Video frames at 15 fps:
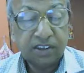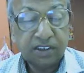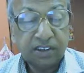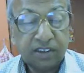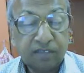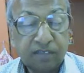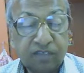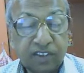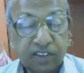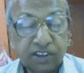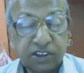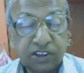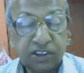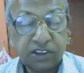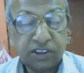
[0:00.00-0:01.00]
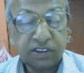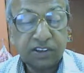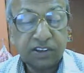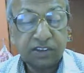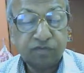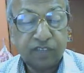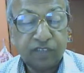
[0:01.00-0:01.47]
The first
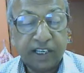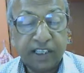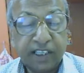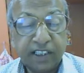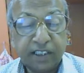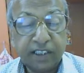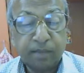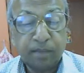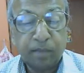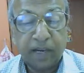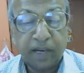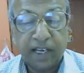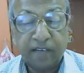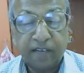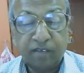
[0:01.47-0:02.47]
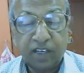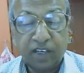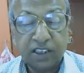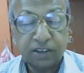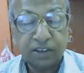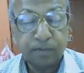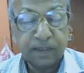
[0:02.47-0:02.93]
5-year plan
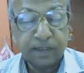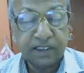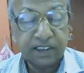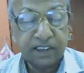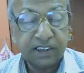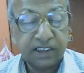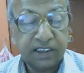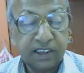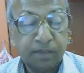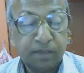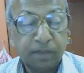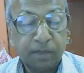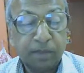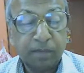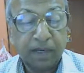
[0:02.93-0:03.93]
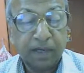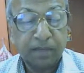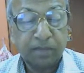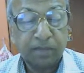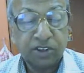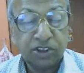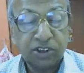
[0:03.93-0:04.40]
was presented by Prime
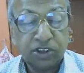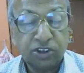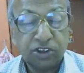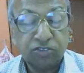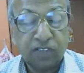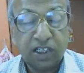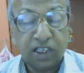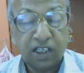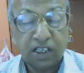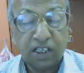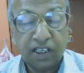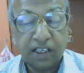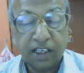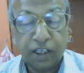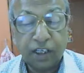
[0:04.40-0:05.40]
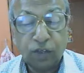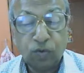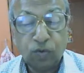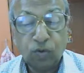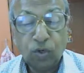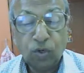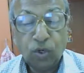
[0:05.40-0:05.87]
Minister Jawaharlal Nehru
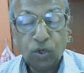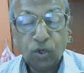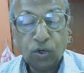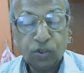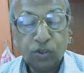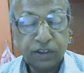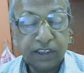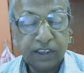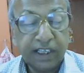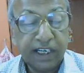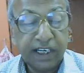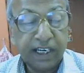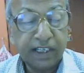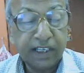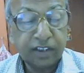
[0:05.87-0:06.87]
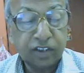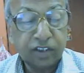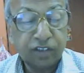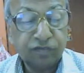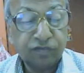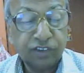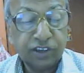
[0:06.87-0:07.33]
on the 8th
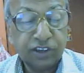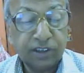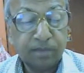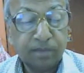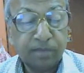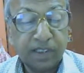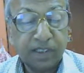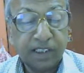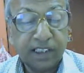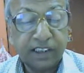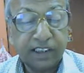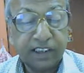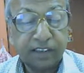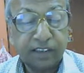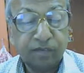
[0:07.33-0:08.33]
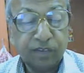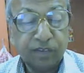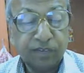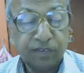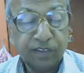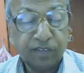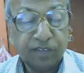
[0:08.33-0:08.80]
of December
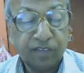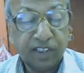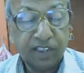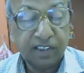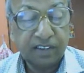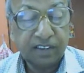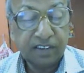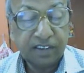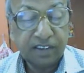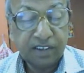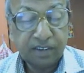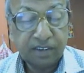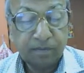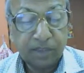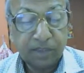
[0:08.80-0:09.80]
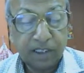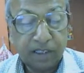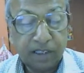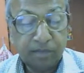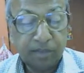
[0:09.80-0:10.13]
1951. Prime